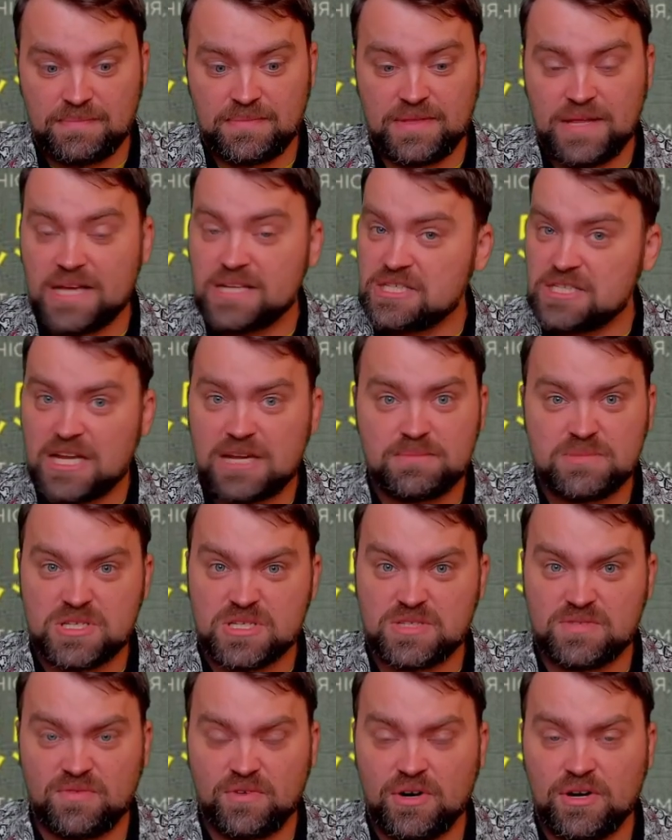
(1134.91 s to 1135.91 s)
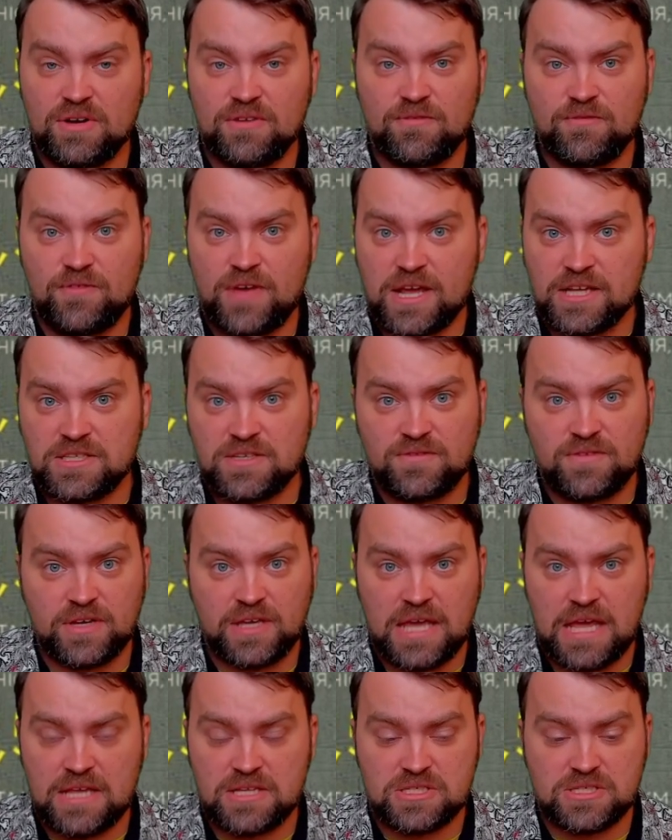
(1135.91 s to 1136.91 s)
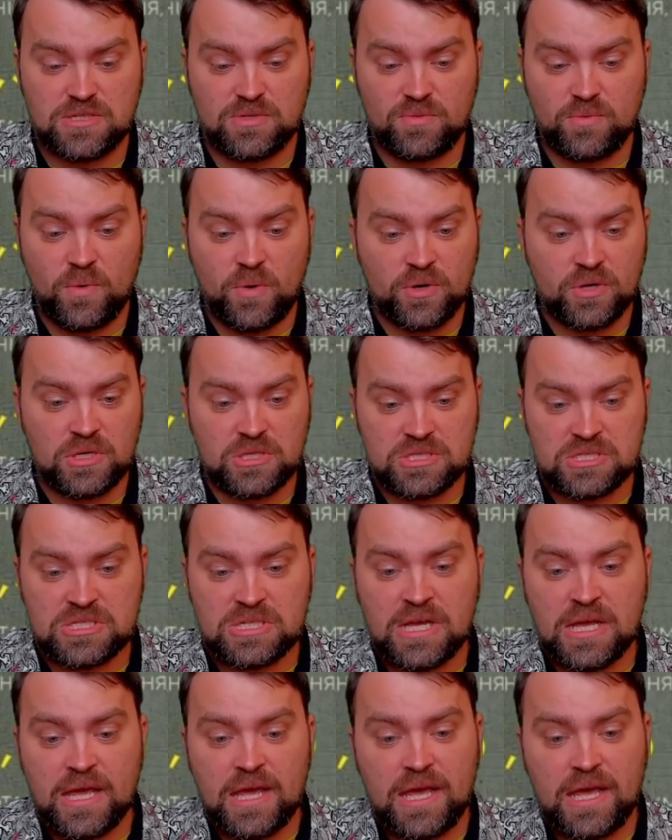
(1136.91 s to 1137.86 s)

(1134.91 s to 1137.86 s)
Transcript: NASAMS is very effective against rockets.